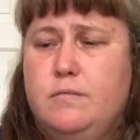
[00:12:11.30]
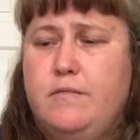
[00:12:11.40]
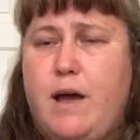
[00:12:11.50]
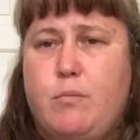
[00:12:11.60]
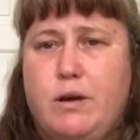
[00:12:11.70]

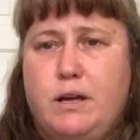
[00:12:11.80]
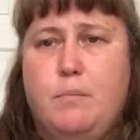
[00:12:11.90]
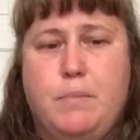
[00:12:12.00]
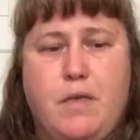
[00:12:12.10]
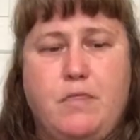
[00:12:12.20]
fabric,
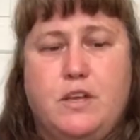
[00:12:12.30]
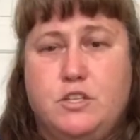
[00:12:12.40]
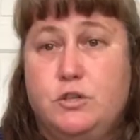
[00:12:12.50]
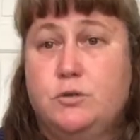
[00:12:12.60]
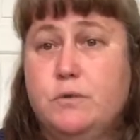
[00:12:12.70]
but they
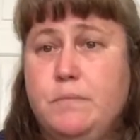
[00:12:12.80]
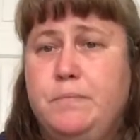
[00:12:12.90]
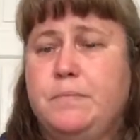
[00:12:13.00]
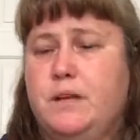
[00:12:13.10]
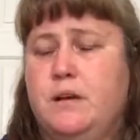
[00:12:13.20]
do.
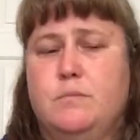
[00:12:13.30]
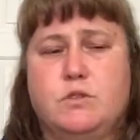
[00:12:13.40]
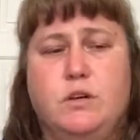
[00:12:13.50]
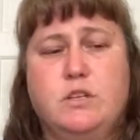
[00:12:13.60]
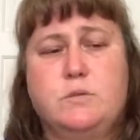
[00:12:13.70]

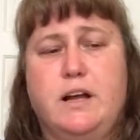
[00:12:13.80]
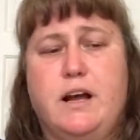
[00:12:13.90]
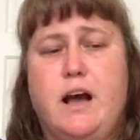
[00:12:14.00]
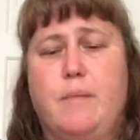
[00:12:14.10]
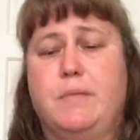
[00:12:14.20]
So here's what I
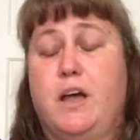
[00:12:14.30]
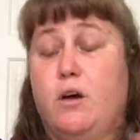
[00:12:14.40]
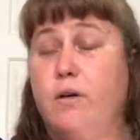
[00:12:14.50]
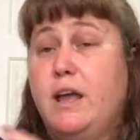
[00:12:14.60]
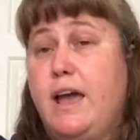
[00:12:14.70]
got. I
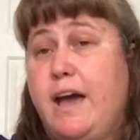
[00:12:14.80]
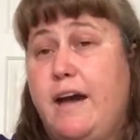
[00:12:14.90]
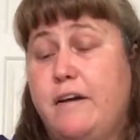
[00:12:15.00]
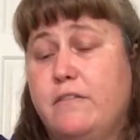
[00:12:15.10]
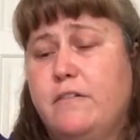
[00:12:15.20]
already
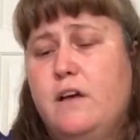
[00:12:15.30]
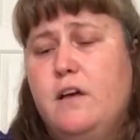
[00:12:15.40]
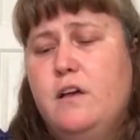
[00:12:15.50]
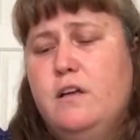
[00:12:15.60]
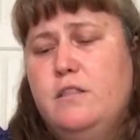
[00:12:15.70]
have
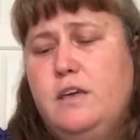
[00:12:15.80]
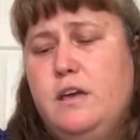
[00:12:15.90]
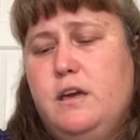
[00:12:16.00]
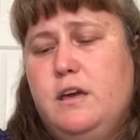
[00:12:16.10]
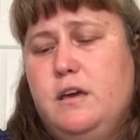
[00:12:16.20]

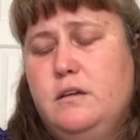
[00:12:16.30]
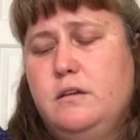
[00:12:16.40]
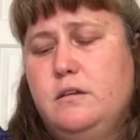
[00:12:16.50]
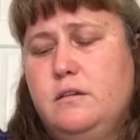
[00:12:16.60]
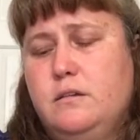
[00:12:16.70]
the,
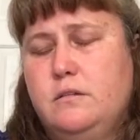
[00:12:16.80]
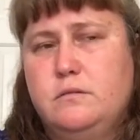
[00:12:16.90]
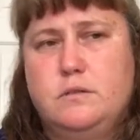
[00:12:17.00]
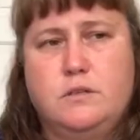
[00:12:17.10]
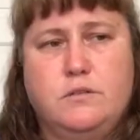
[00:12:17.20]

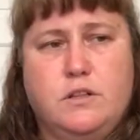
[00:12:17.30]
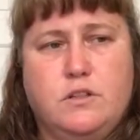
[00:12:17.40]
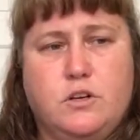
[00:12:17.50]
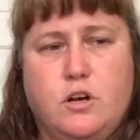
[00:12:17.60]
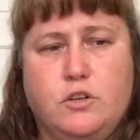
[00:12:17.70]
I don't think
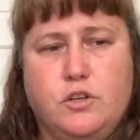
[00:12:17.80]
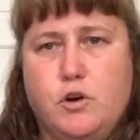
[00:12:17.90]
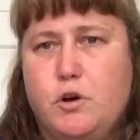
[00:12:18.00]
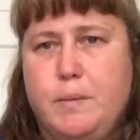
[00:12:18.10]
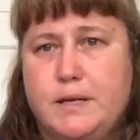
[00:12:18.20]
they're called
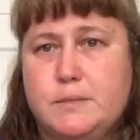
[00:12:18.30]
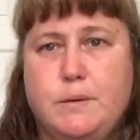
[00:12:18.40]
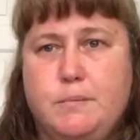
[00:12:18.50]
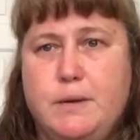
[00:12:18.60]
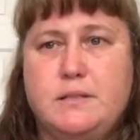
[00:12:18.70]
yoga pants,
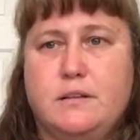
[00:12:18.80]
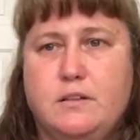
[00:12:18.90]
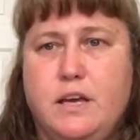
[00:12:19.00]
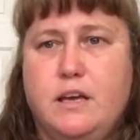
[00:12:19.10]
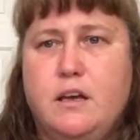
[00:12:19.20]
but
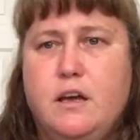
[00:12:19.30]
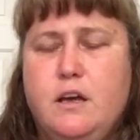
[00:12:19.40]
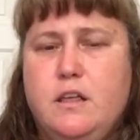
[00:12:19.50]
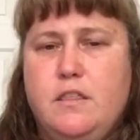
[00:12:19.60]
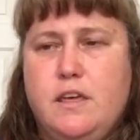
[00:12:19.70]
basically
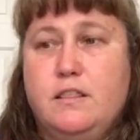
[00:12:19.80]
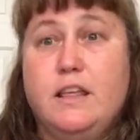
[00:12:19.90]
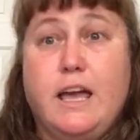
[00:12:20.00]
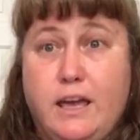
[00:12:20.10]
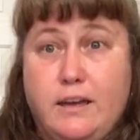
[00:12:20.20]
the
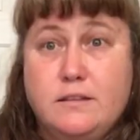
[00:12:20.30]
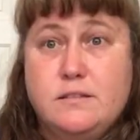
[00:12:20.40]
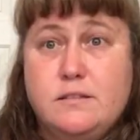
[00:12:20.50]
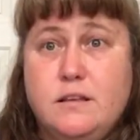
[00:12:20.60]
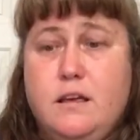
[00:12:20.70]

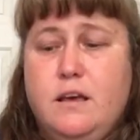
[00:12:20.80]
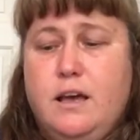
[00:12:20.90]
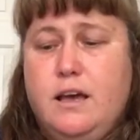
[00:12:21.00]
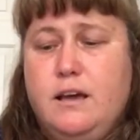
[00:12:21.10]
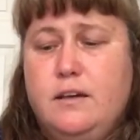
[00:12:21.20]
leggings,
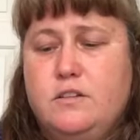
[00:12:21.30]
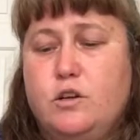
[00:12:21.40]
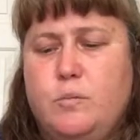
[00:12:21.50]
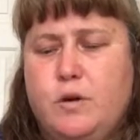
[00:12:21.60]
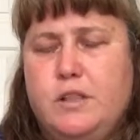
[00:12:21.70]
and they're
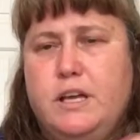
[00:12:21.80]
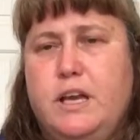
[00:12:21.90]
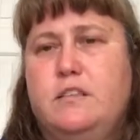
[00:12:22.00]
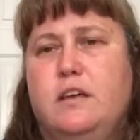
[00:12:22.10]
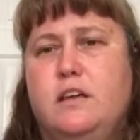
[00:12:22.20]
capri
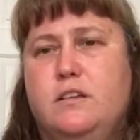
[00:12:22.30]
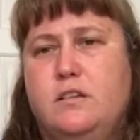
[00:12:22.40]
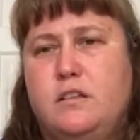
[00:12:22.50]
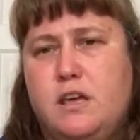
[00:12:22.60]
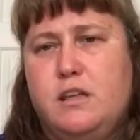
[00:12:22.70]
length
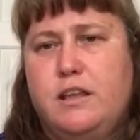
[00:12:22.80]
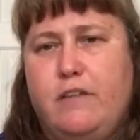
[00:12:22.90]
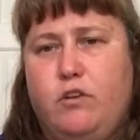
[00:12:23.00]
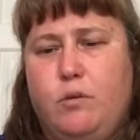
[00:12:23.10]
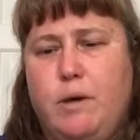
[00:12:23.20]
in the
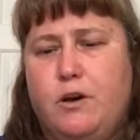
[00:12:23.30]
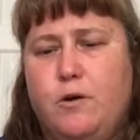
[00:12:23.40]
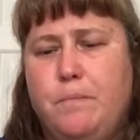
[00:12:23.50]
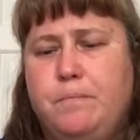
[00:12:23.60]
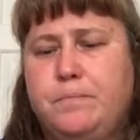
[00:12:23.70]
Lavender
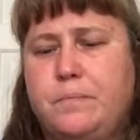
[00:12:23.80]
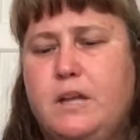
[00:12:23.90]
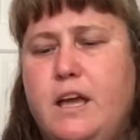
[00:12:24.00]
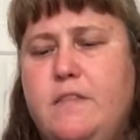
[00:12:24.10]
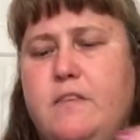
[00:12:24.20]
Meadow.
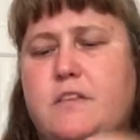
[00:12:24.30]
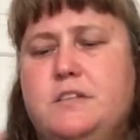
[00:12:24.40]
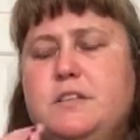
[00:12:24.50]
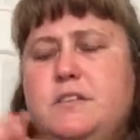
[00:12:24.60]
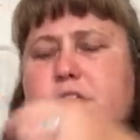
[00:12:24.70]
And then
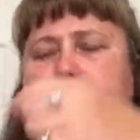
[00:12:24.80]
this is